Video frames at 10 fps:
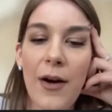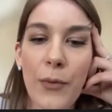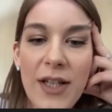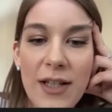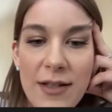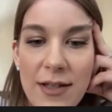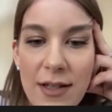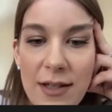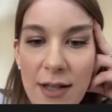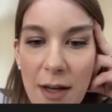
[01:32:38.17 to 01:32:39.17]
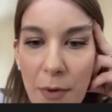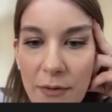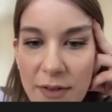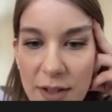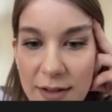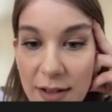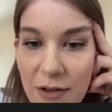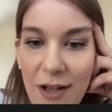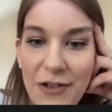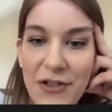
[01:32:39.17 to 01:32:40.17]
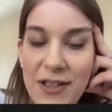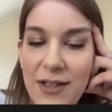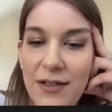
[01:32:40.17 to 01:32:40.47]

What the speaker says: We can see some of the technologies